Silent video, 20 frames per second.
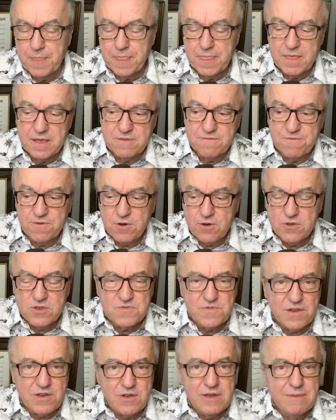The footer is
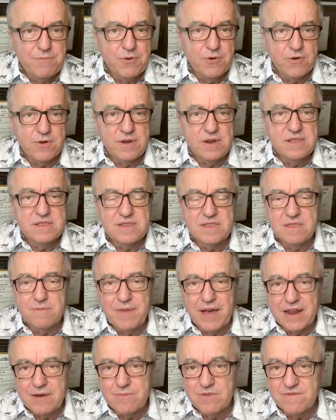very important. It's at the
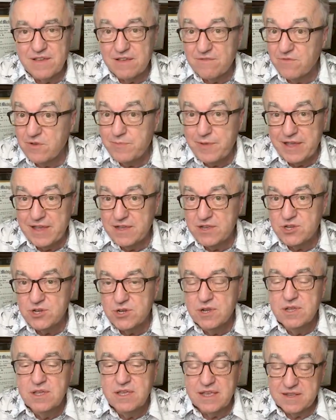bottom of every page
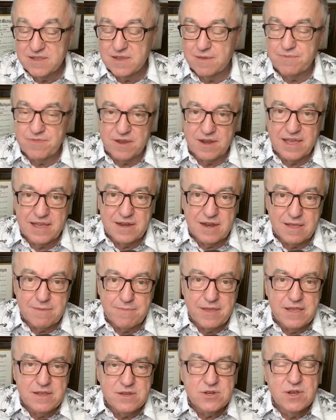except the landing
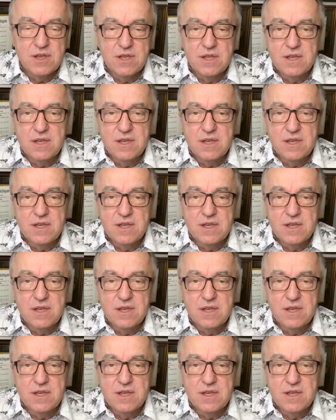page.